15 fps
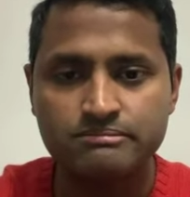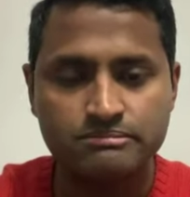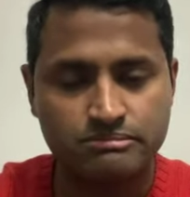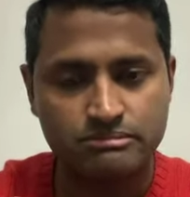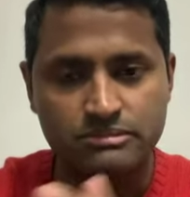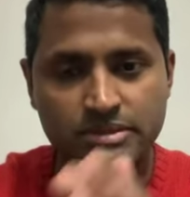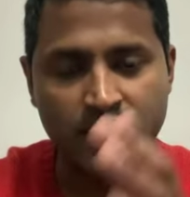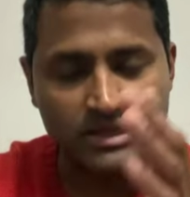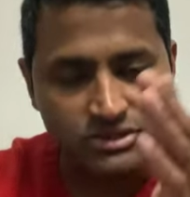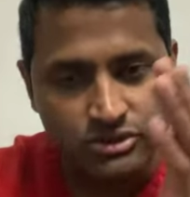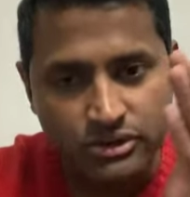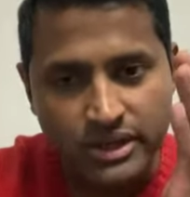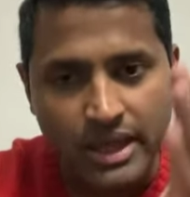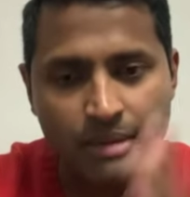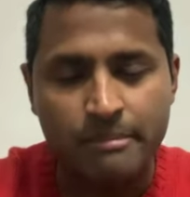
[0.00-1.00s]
that is going to
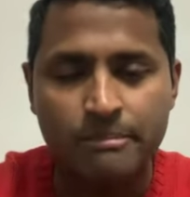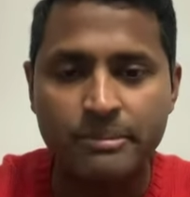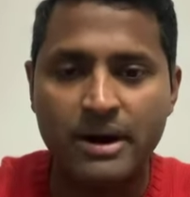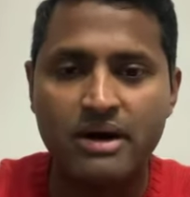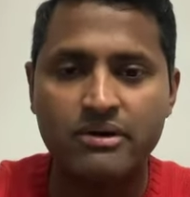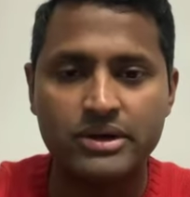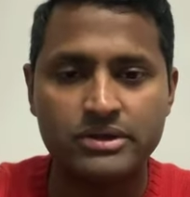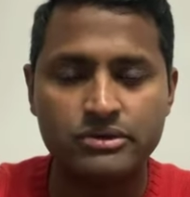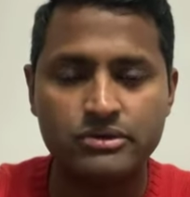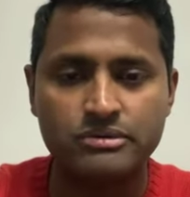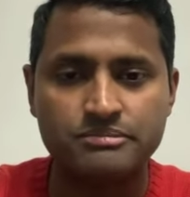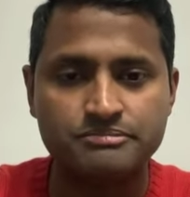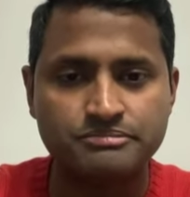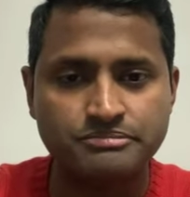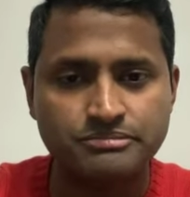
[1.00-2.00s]
empower you,
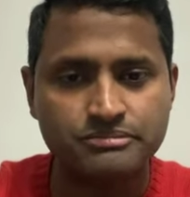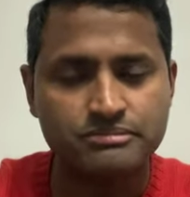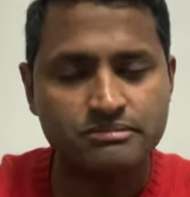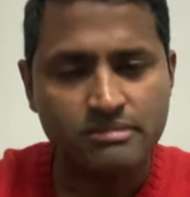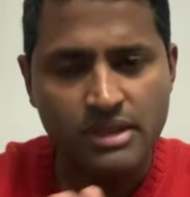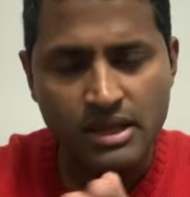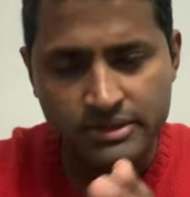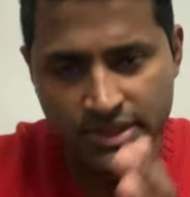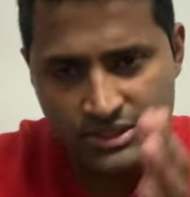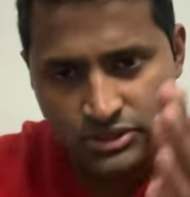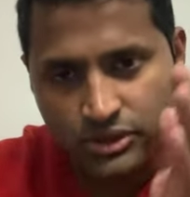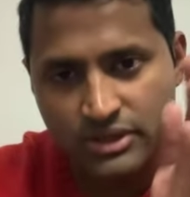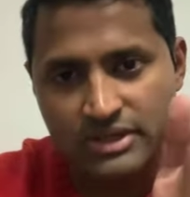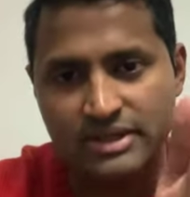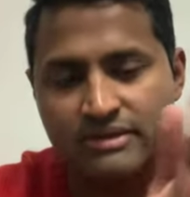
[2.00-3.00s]
that's going to
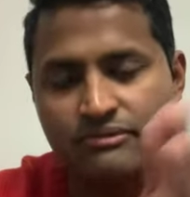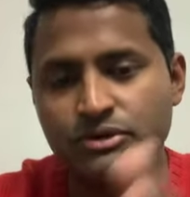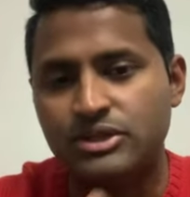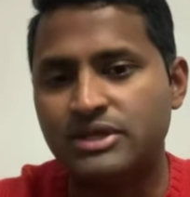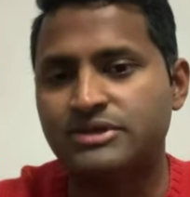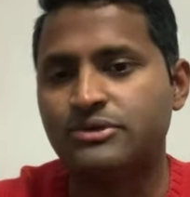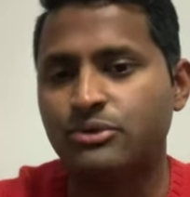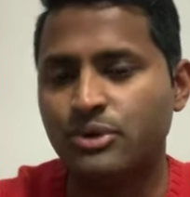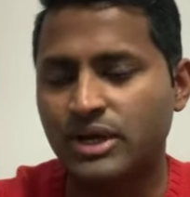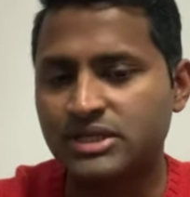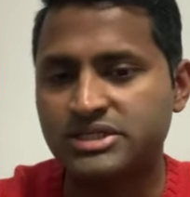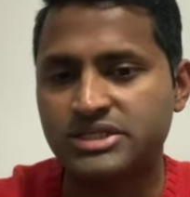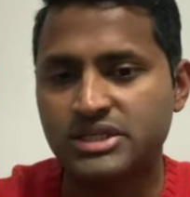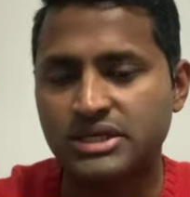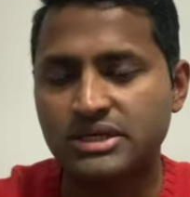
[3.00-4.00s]
give you the
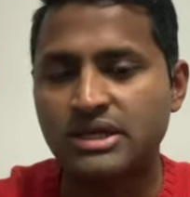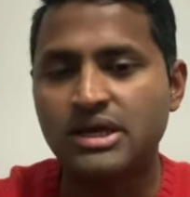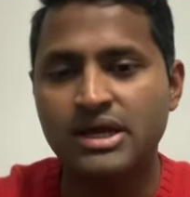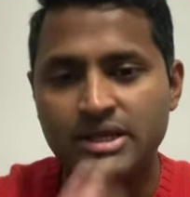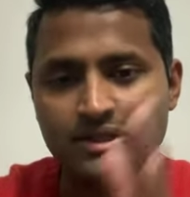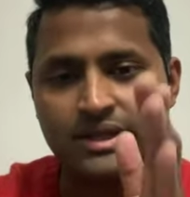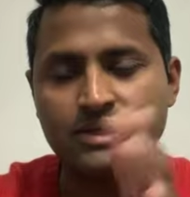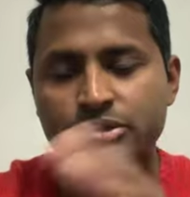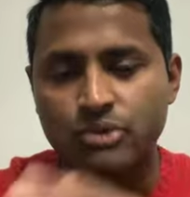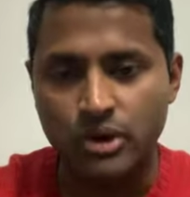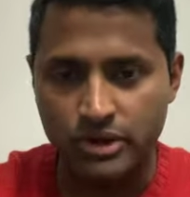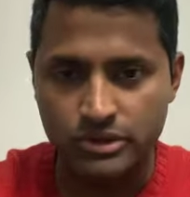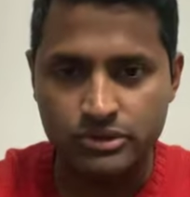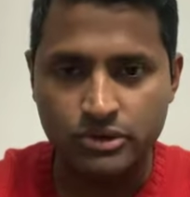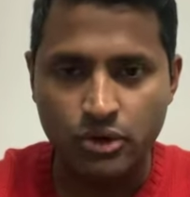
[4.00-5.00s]
direction that you want to
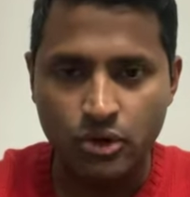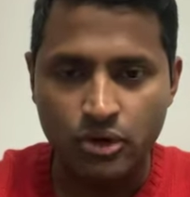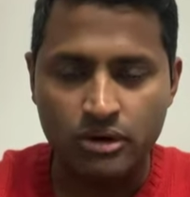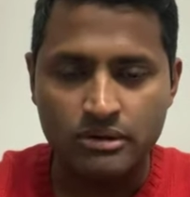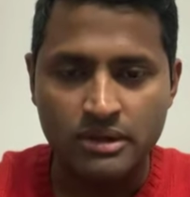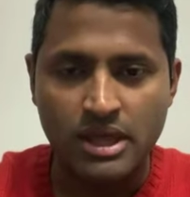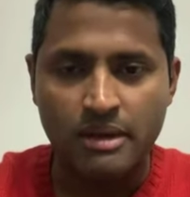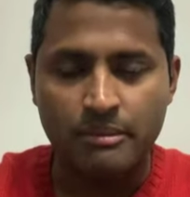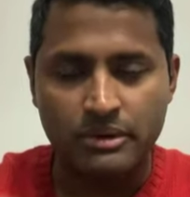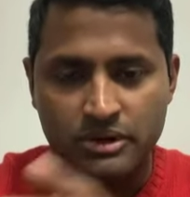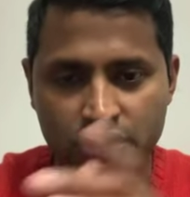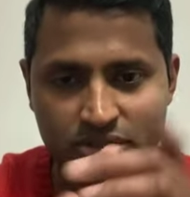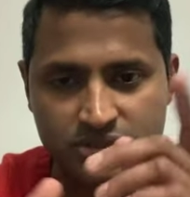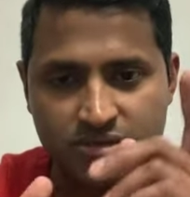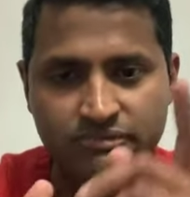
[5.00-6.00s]
go. Because
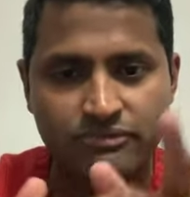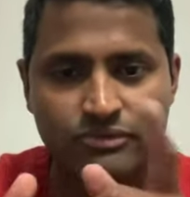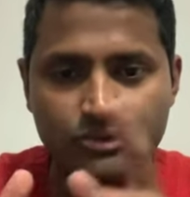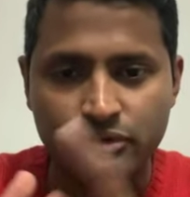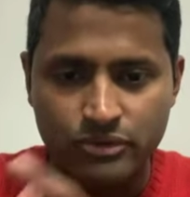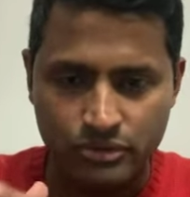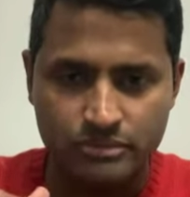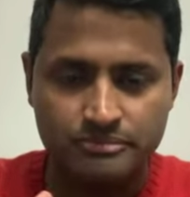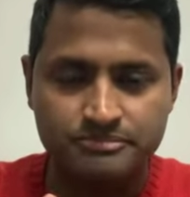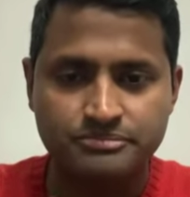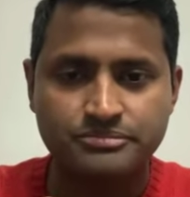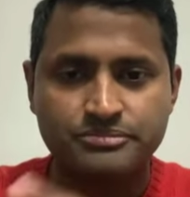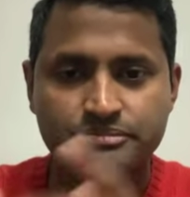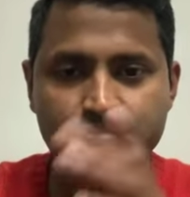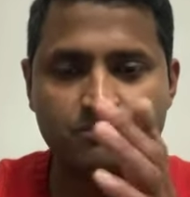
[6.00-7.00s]
if you
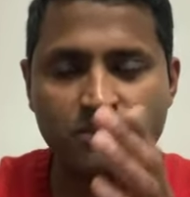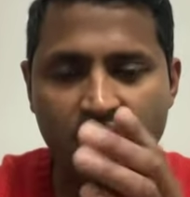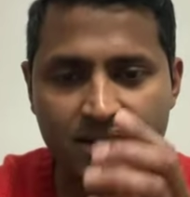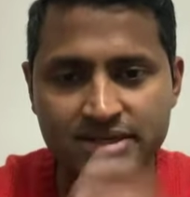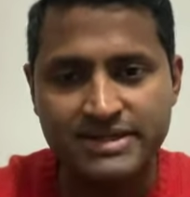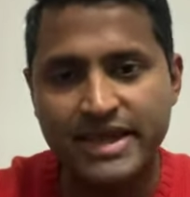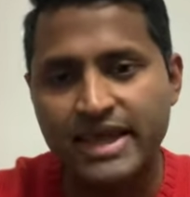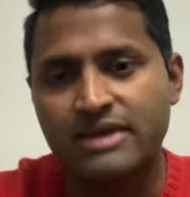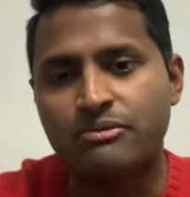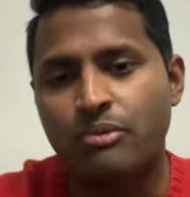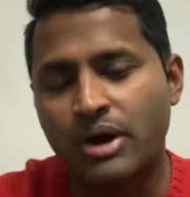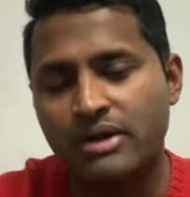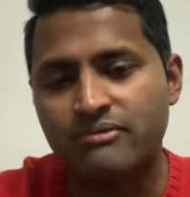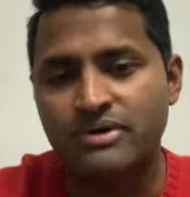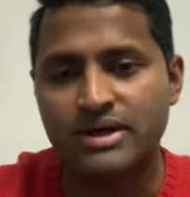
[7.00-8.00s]
take
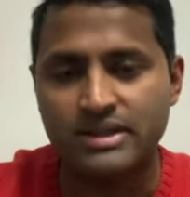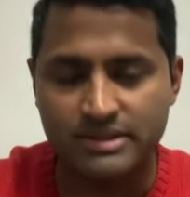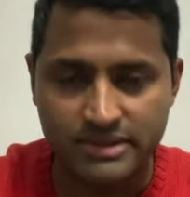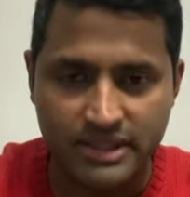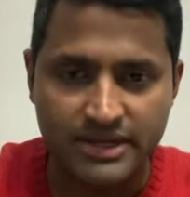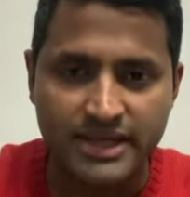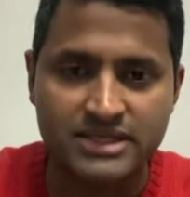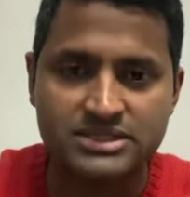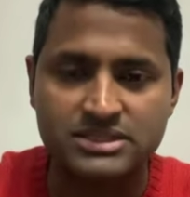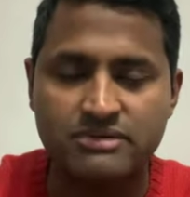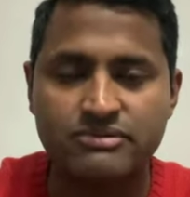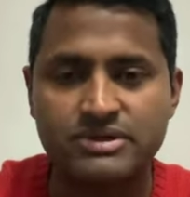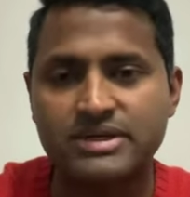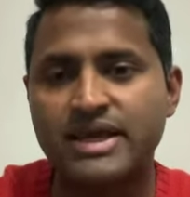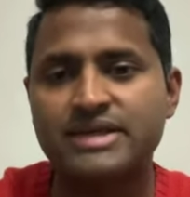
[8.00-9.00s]
whatever the next 7
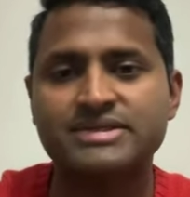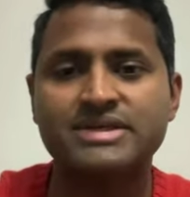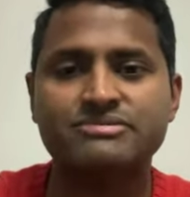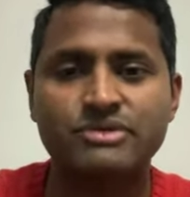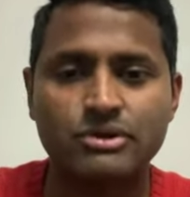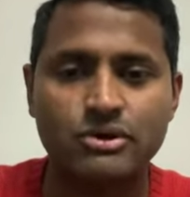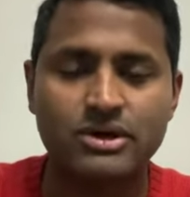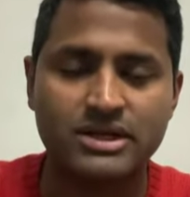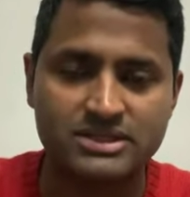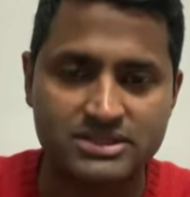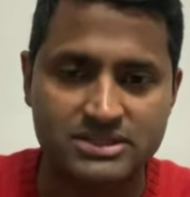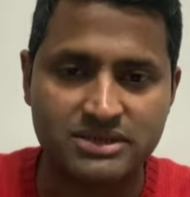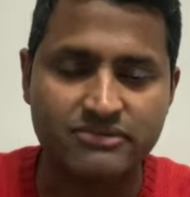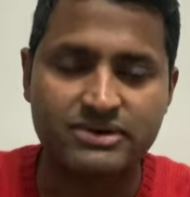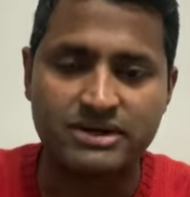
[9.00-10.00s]
days, as we look at
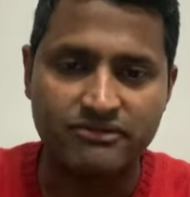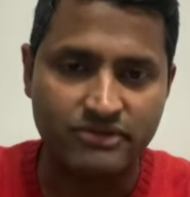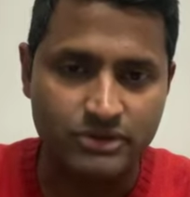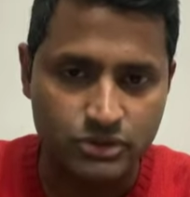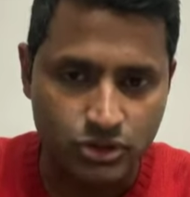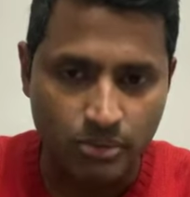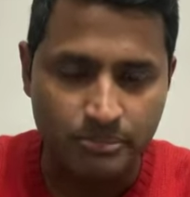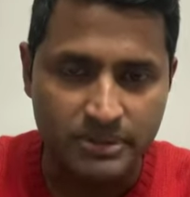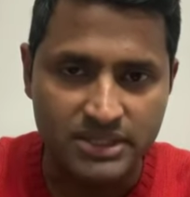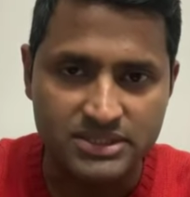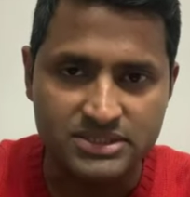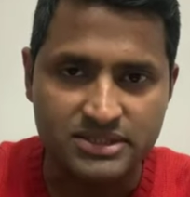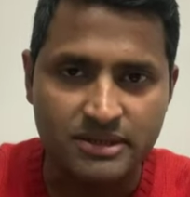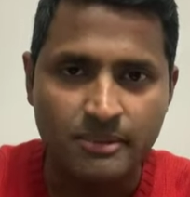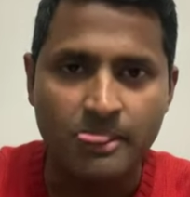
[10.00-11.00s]
seven different topics,
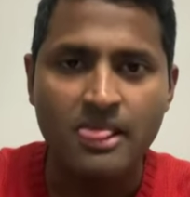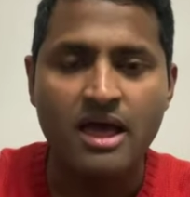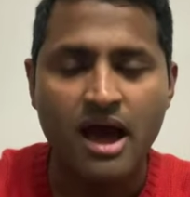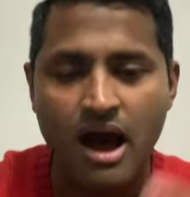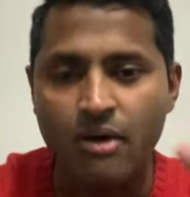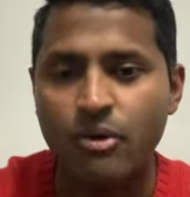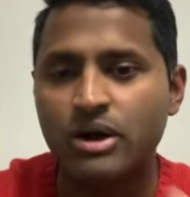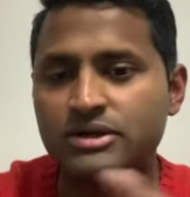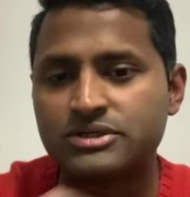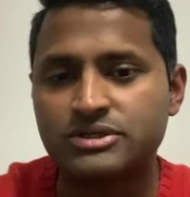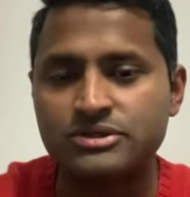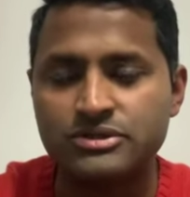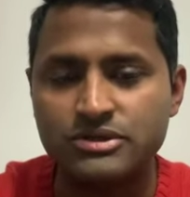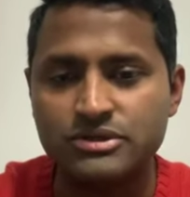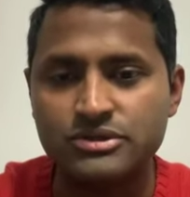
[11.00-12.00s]
I want
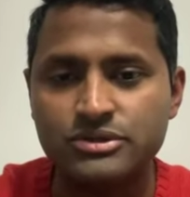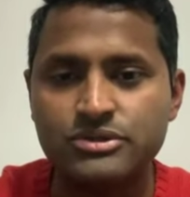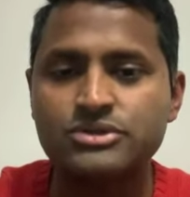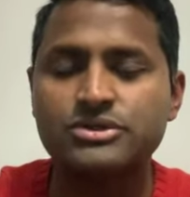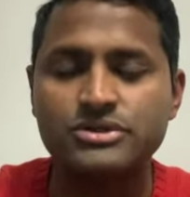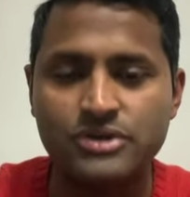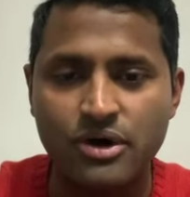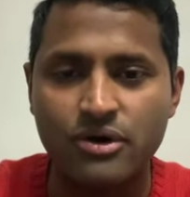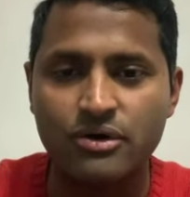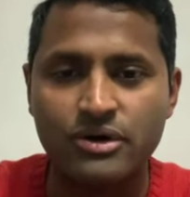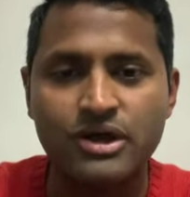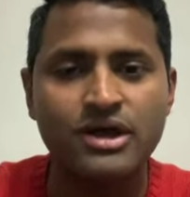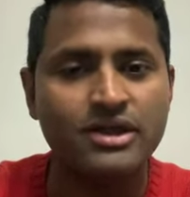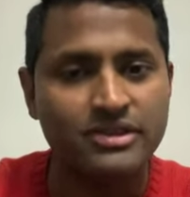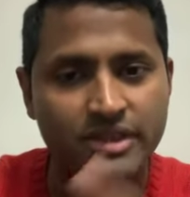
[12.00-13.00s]
you to know
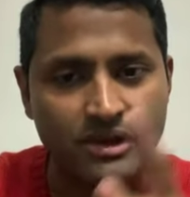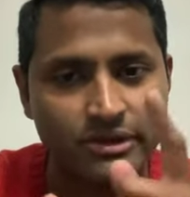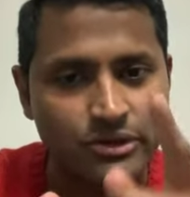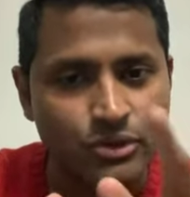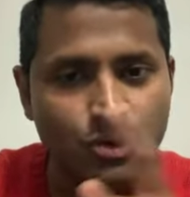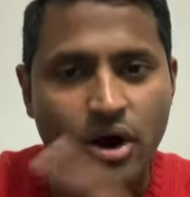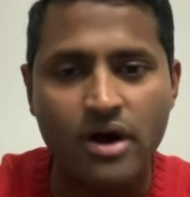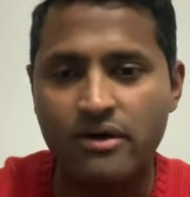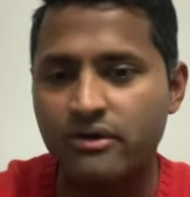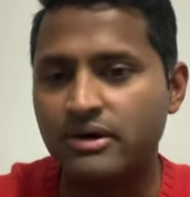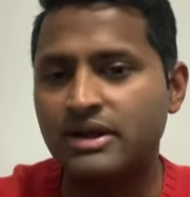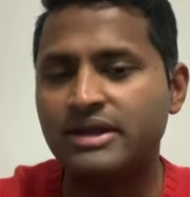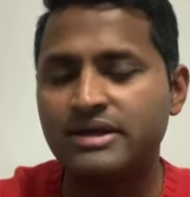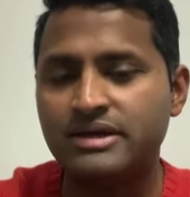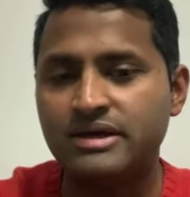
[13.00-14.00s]
that you are a
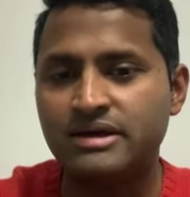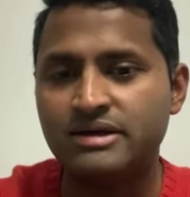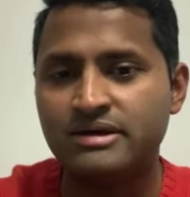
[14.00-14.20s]
leader.